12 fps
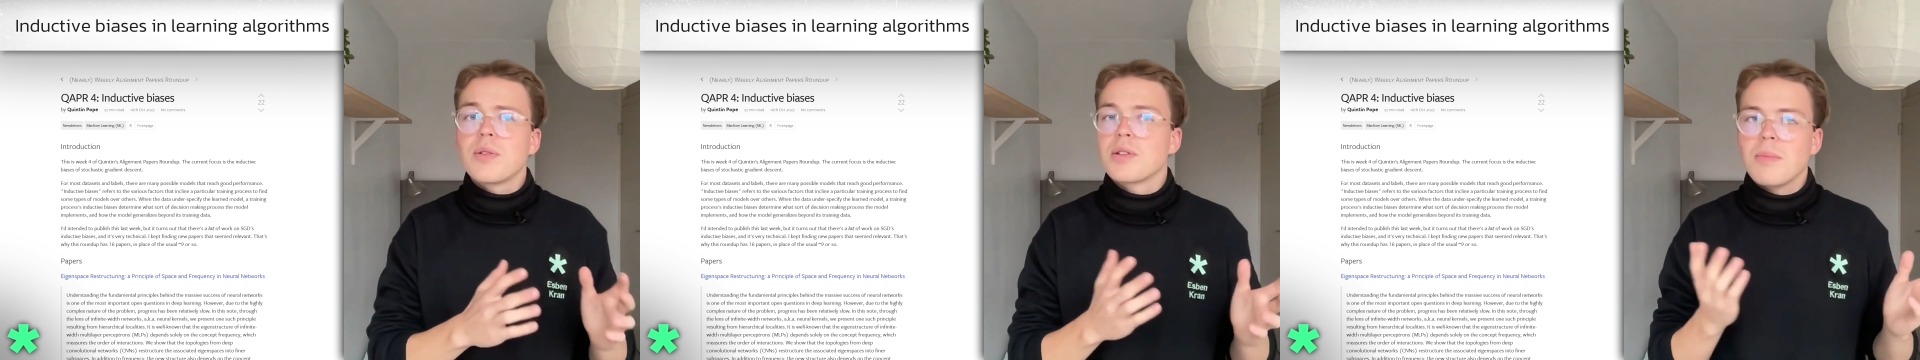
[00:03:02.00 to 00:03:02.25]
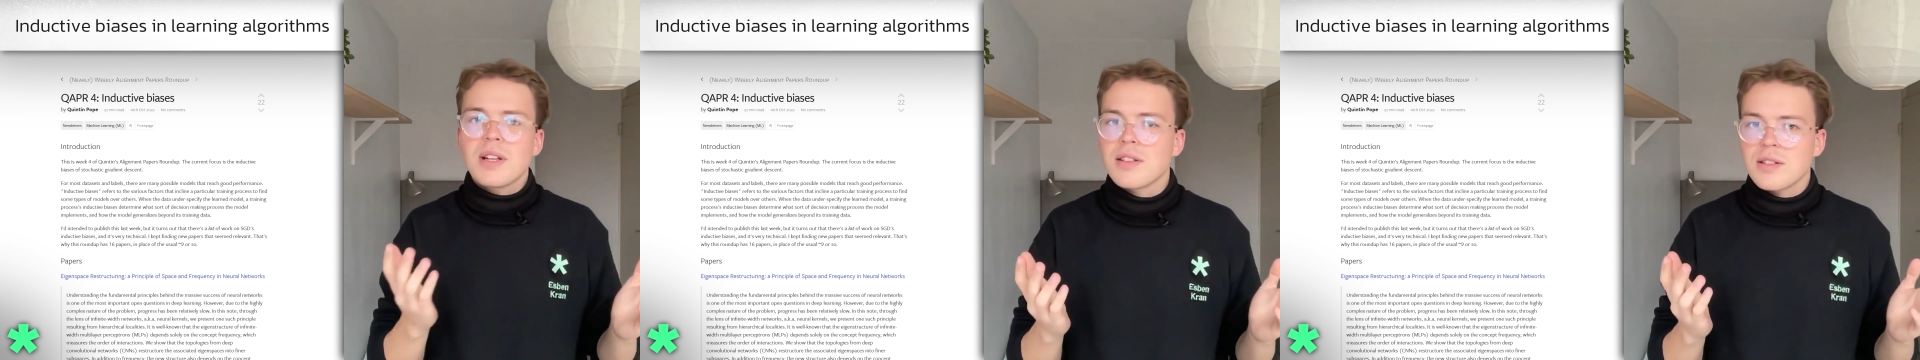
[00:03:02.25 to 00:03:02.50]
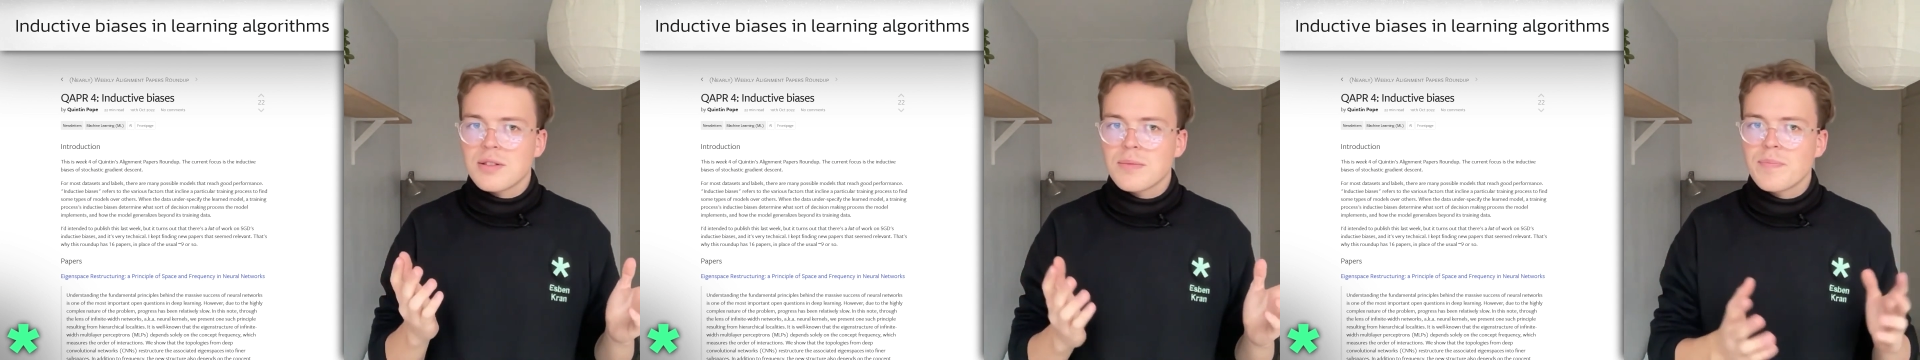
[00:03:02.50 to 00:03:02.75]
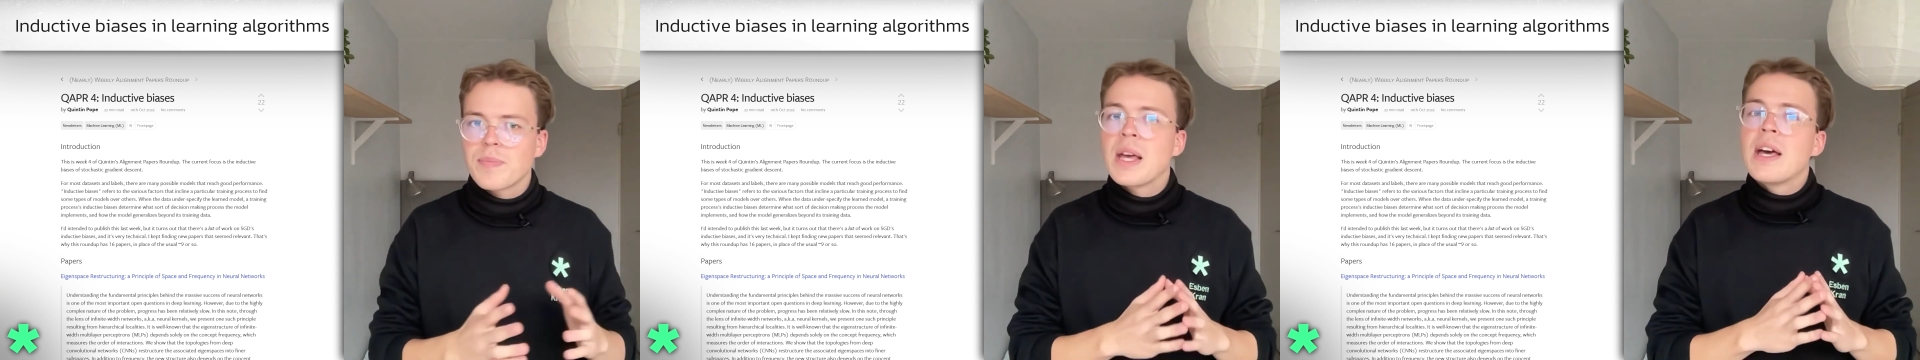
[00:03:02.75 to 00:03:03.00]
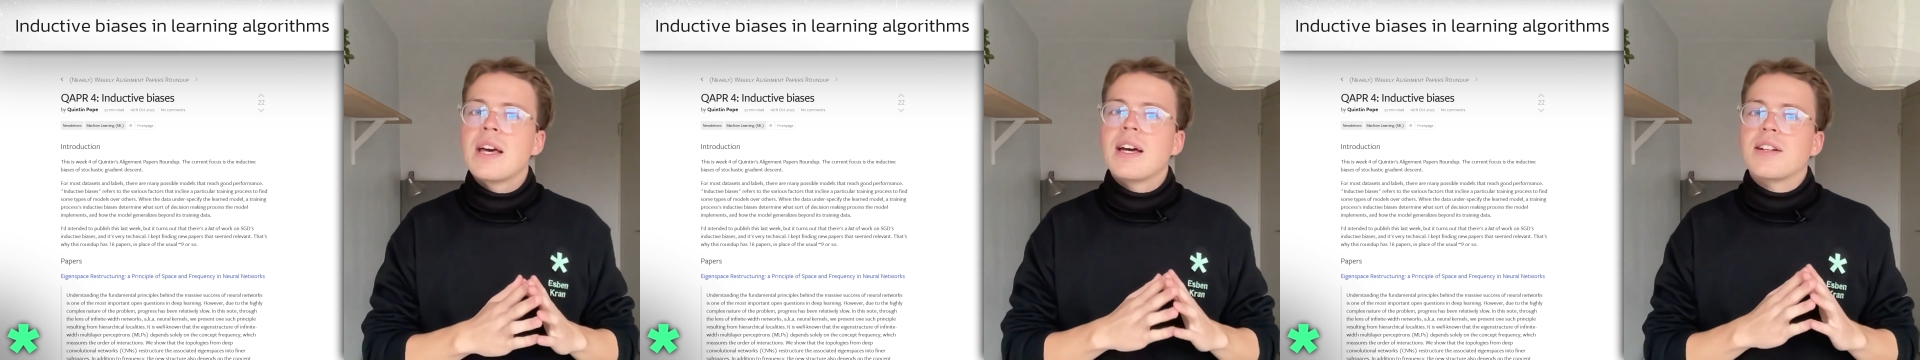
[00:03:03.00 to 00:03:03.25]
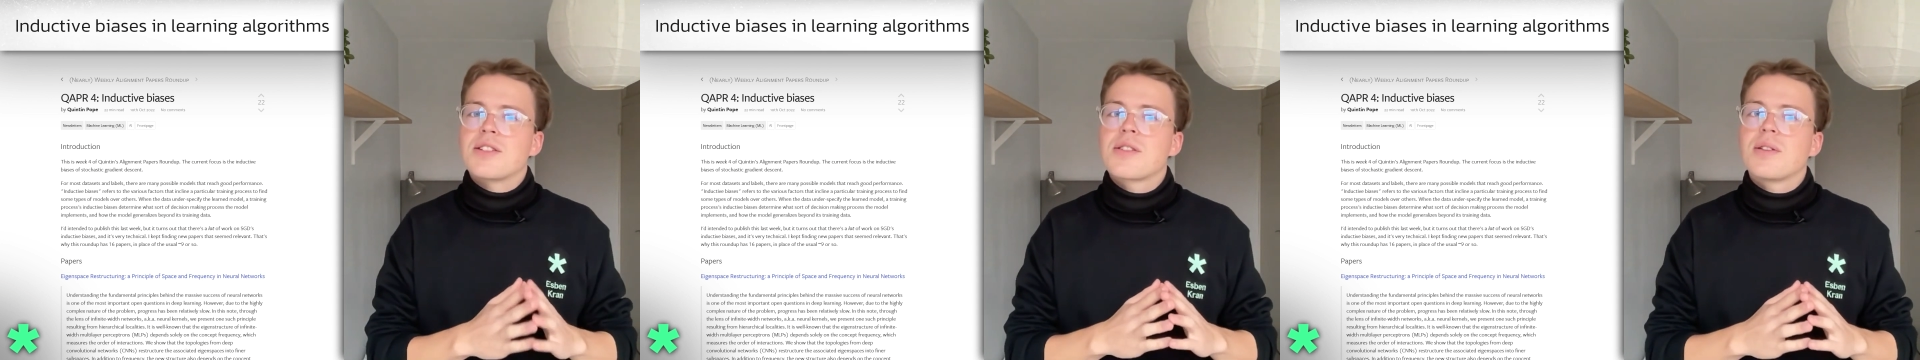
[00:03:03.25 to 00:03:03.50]
methods,
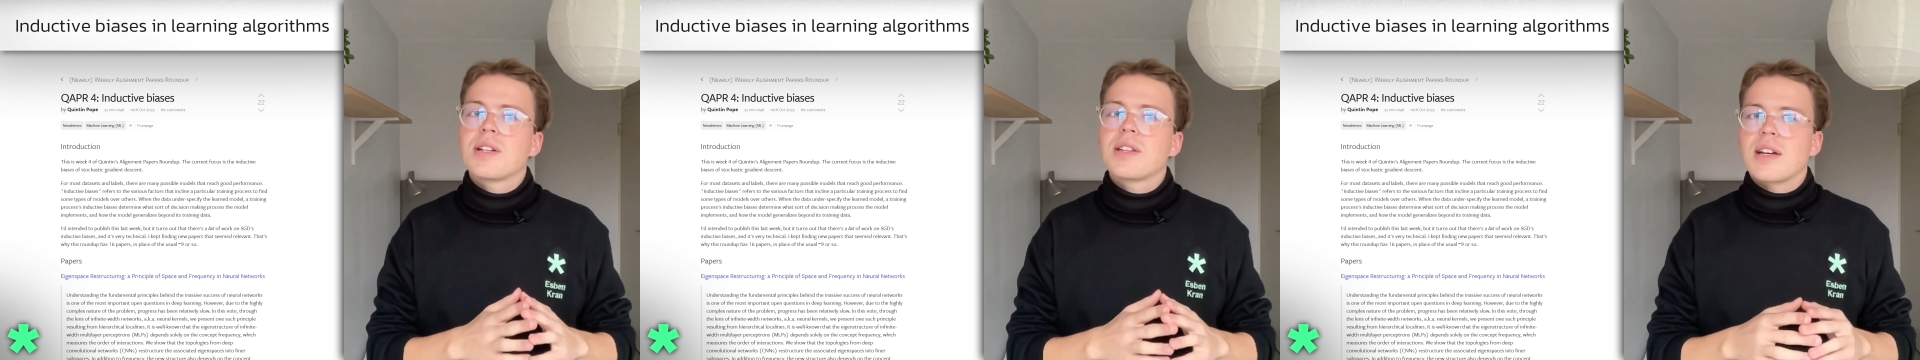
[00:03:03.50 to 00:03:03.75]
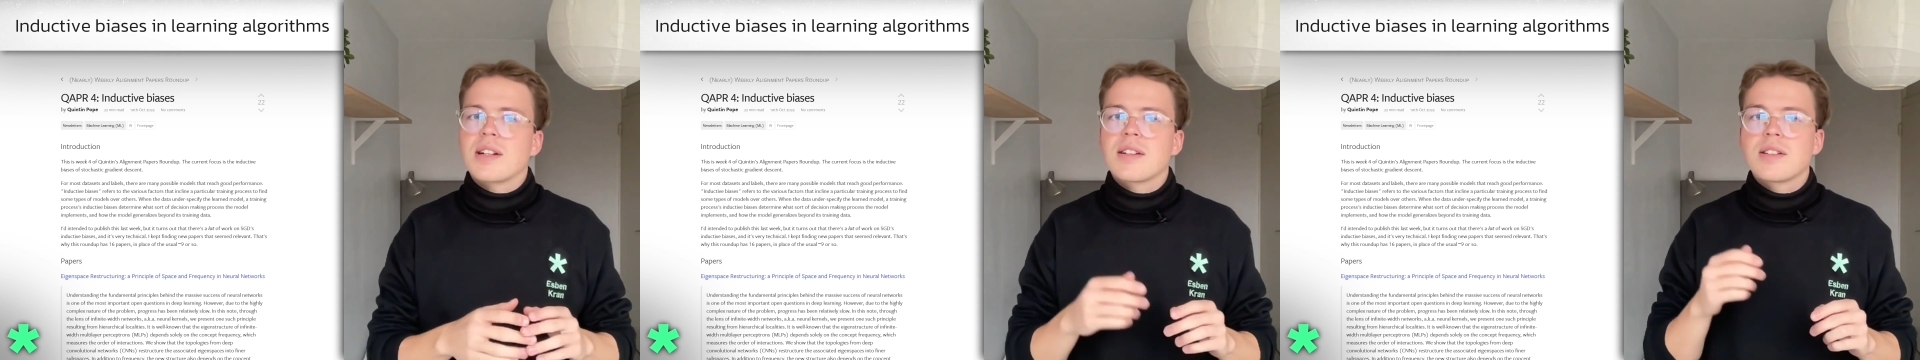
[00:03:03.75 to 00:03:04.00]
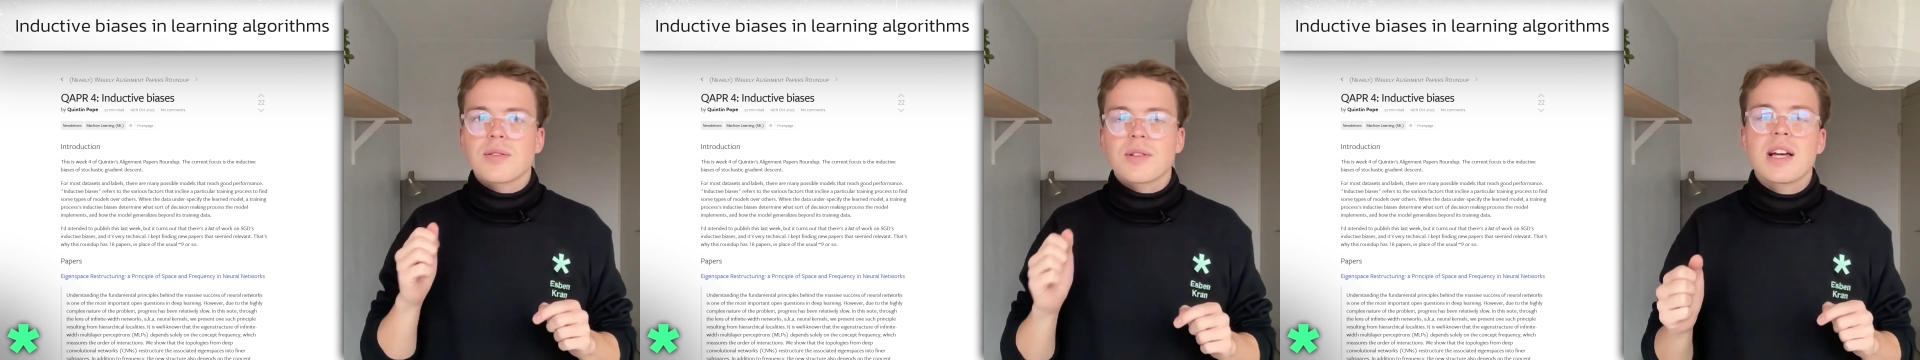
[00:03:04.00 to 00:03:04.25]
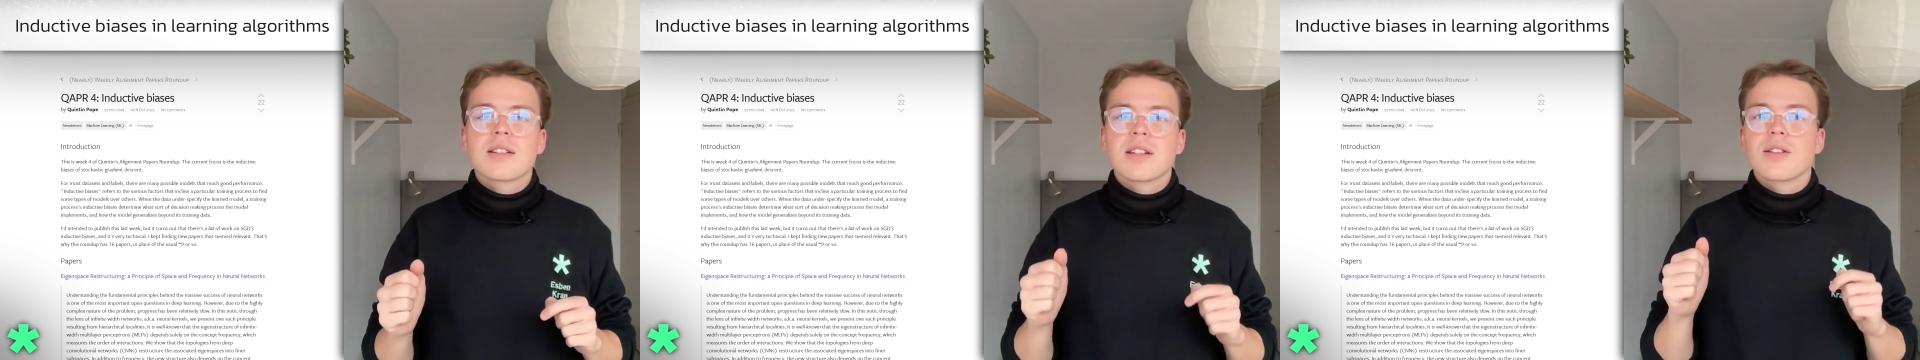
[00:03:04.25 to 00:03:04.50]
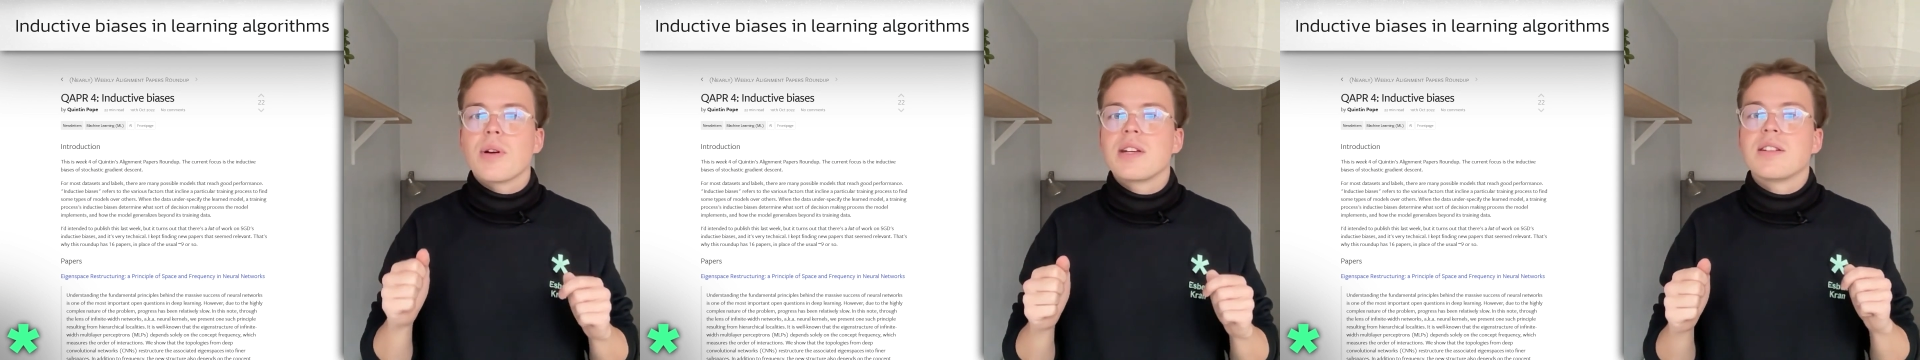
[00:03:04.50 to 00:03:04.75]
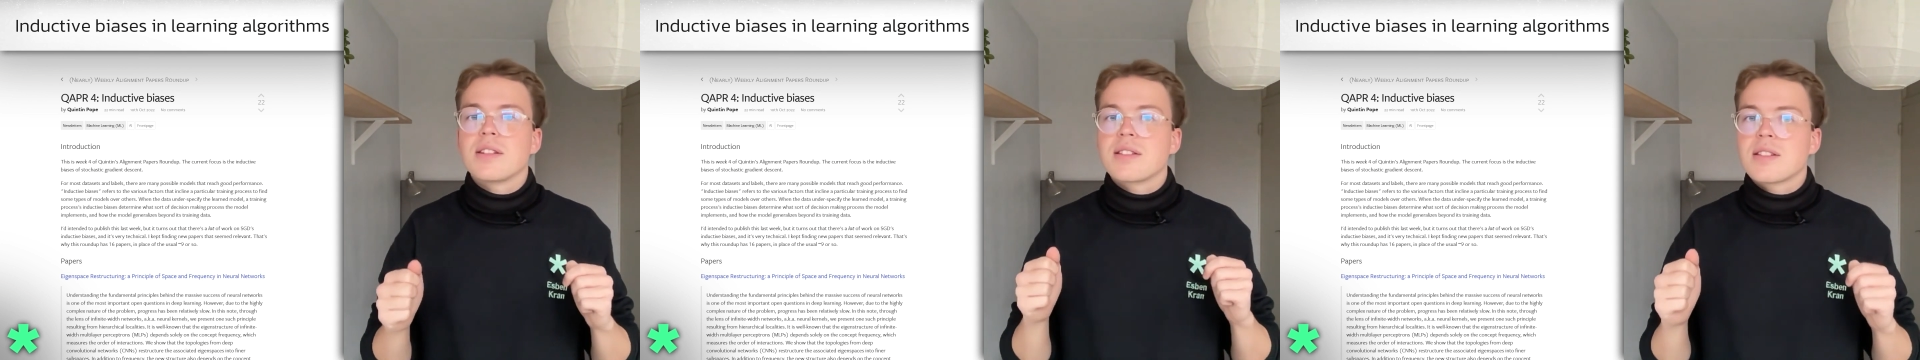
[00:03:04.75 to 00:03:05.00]
and showing that stochastic
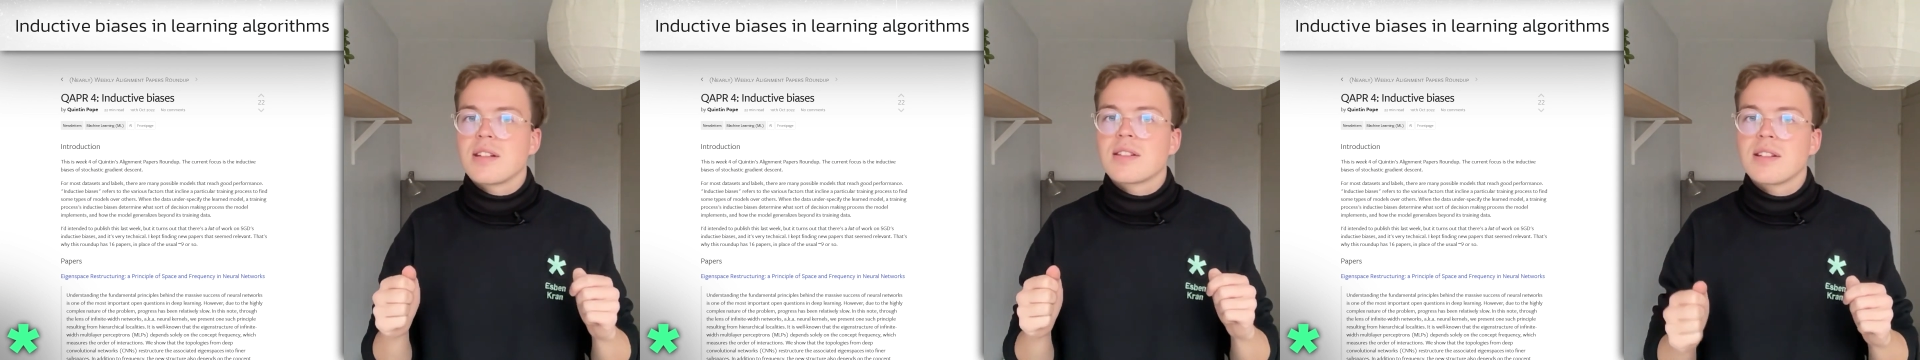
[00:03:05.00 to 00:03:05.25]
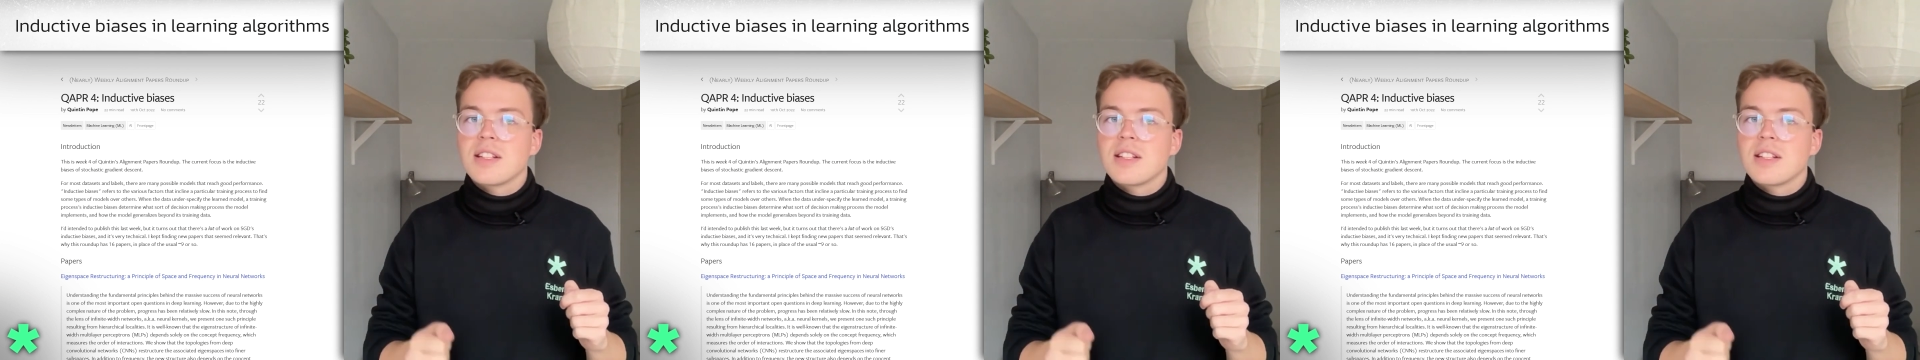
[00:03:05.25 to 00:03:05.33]
gradient descent